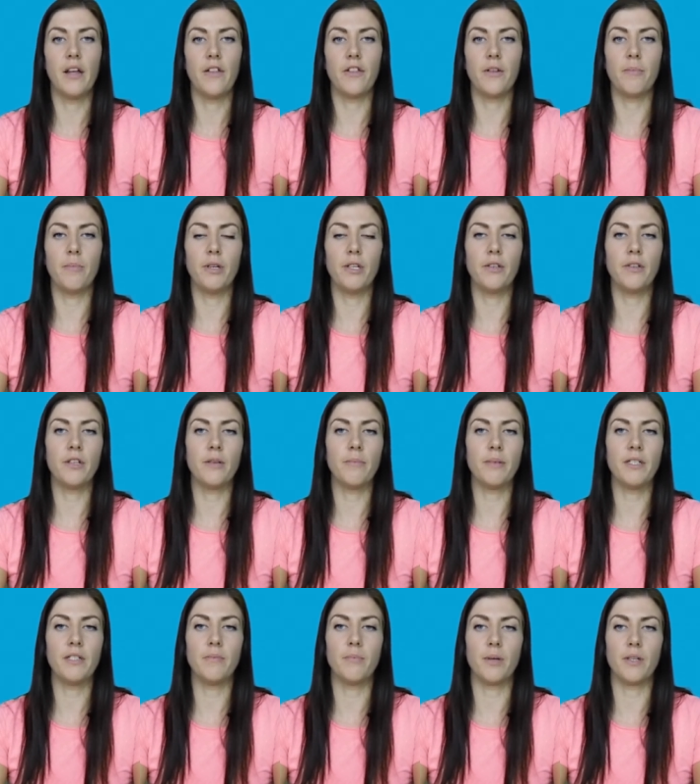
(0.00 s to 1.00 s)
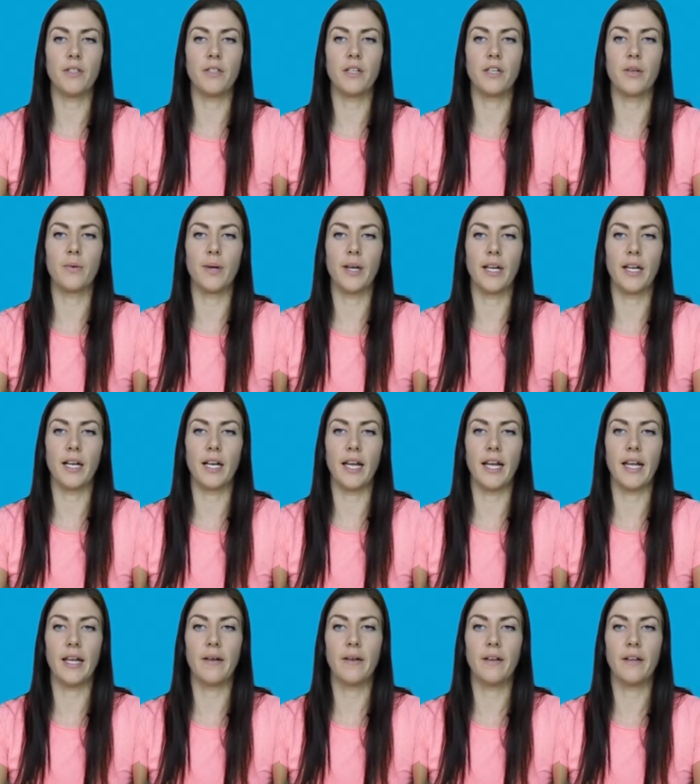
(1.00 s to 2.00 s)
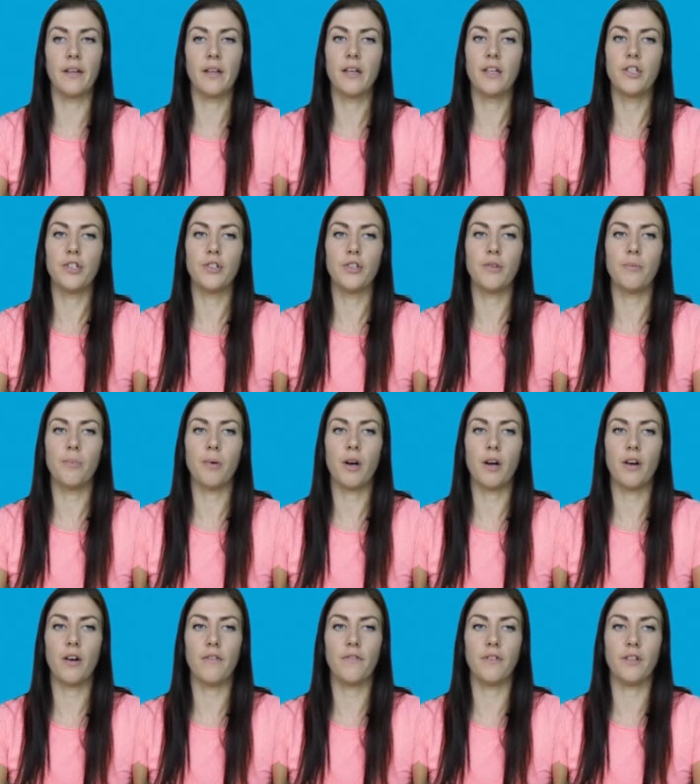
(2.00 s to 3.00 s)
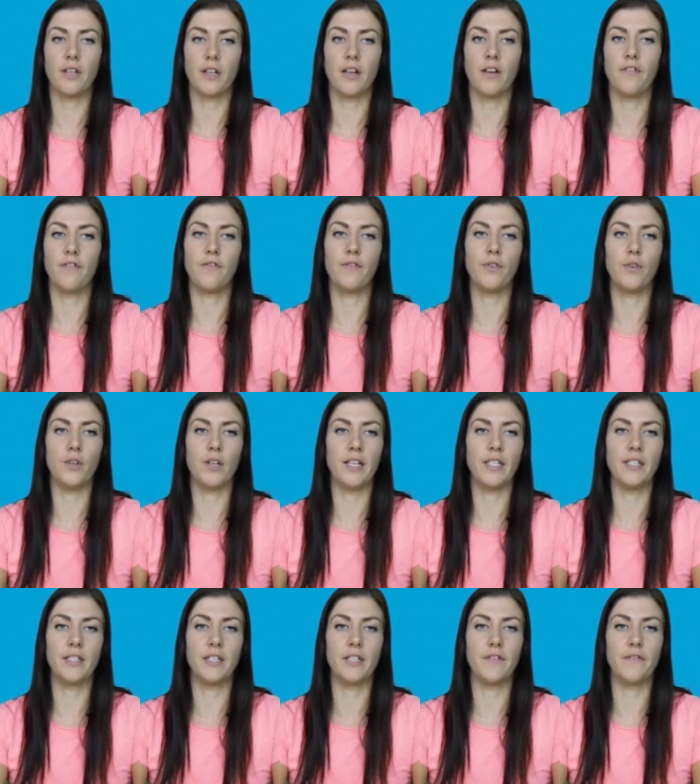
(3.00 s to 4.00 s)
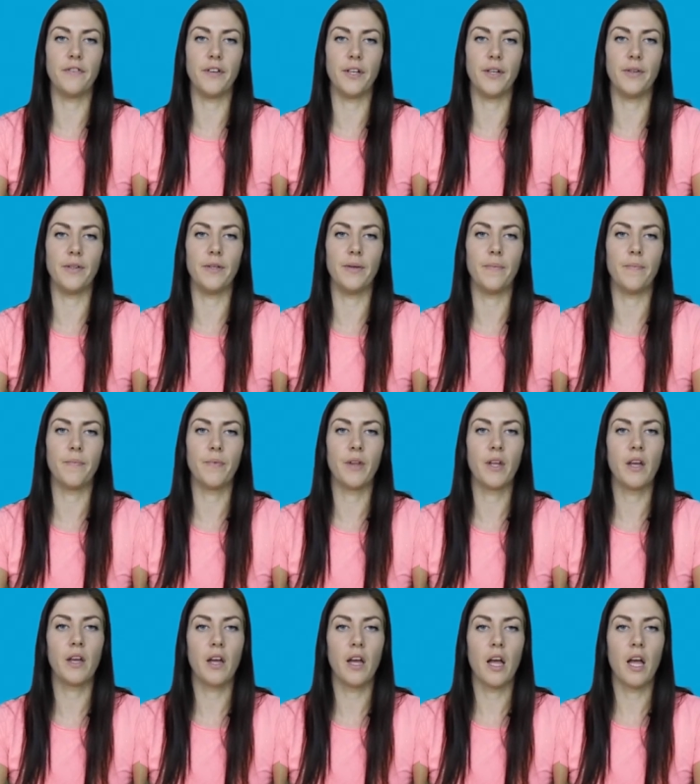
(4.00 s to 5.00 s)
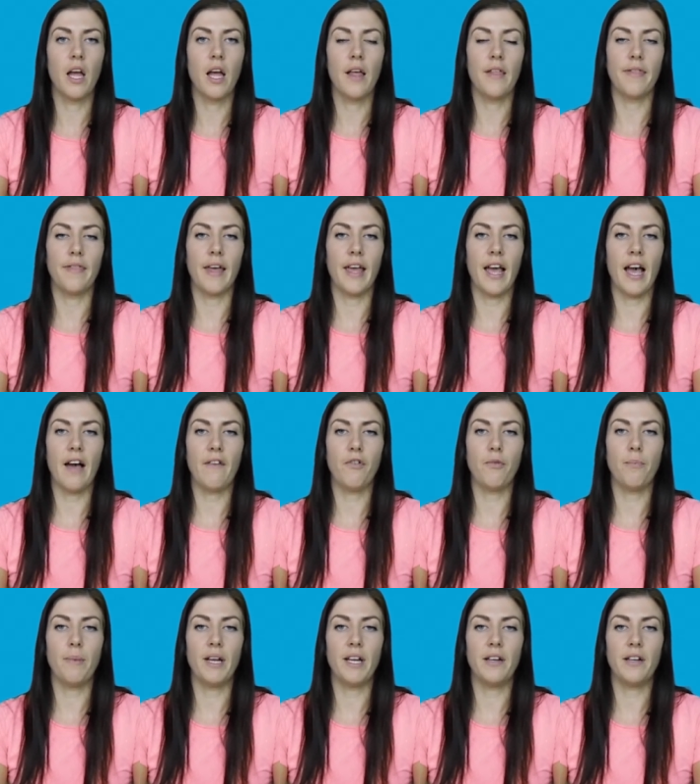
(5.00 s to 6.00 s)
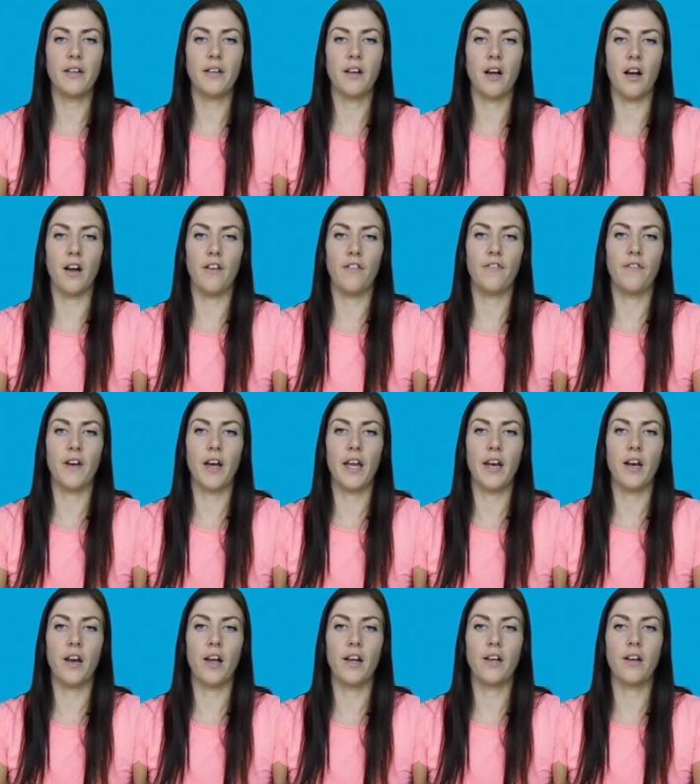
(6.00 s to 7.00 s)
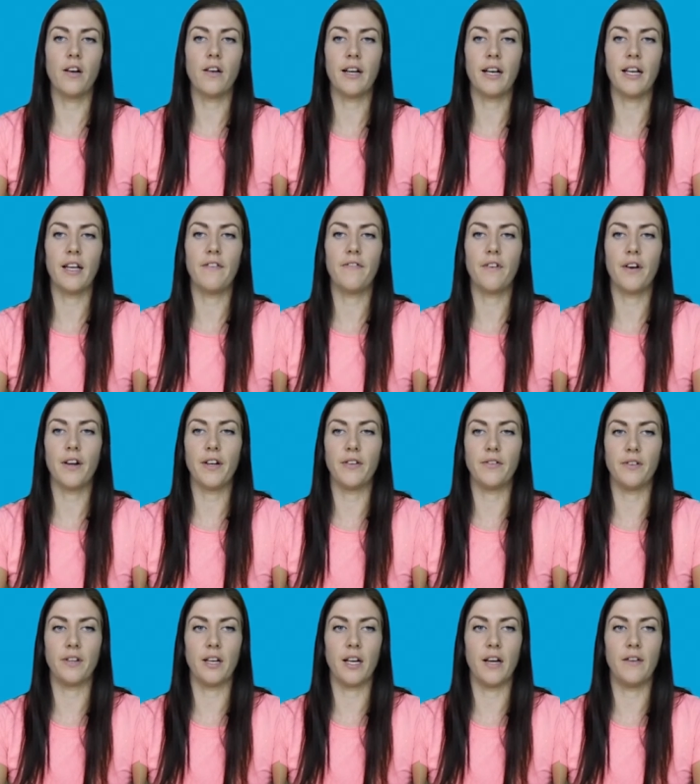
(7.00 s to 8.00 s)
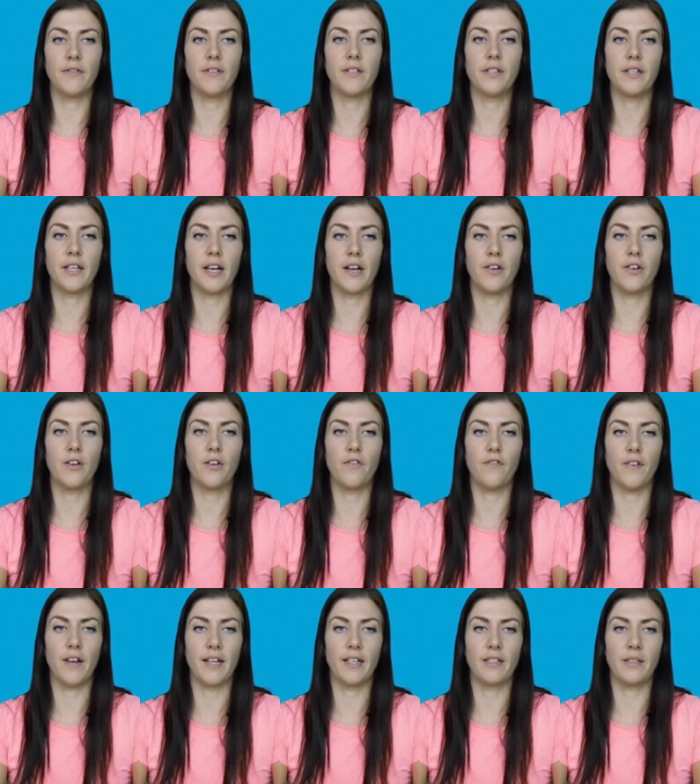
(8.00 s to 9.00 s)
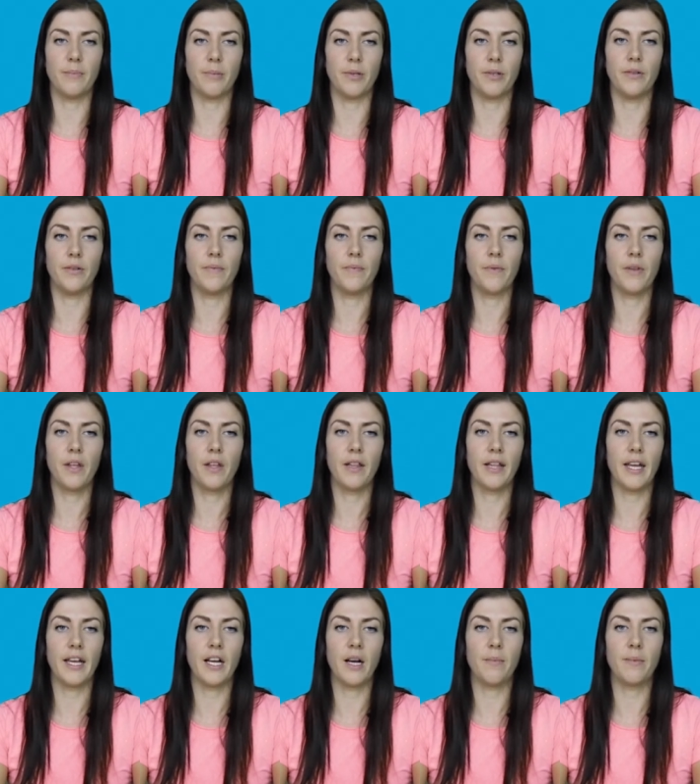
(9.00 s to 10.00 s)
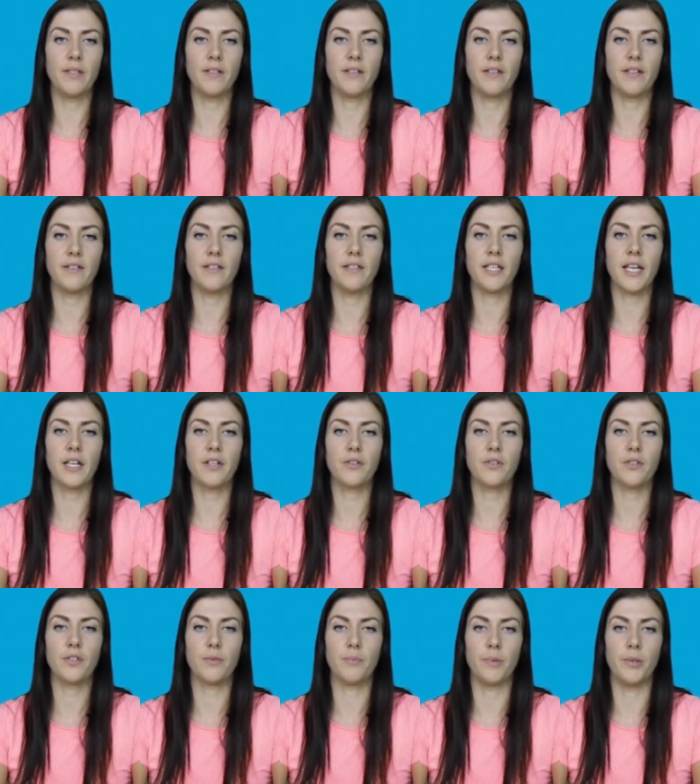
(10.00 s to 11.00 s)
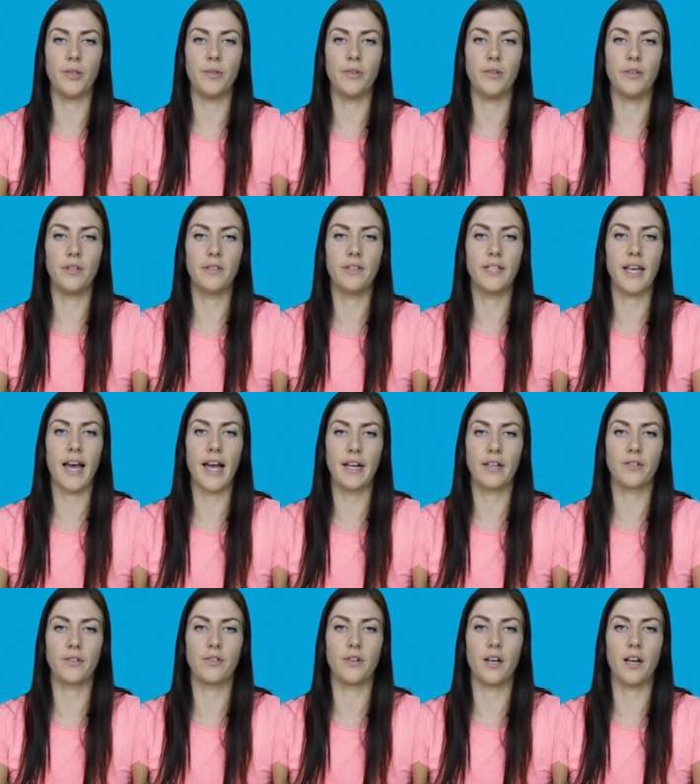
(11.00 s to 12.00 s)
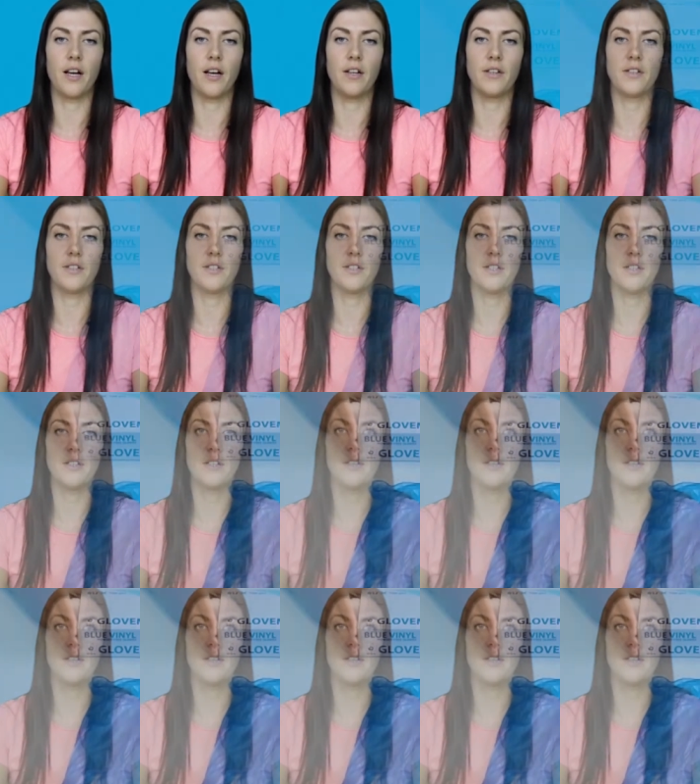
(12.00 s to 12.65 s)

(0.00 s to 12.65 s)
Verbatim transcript: the blue can be spotted quickly, should part of the glove fall into the food. They have a beaded cuff, and like our clear vinyl gloves, they are not flexible. They come in sizes extra small to extra large.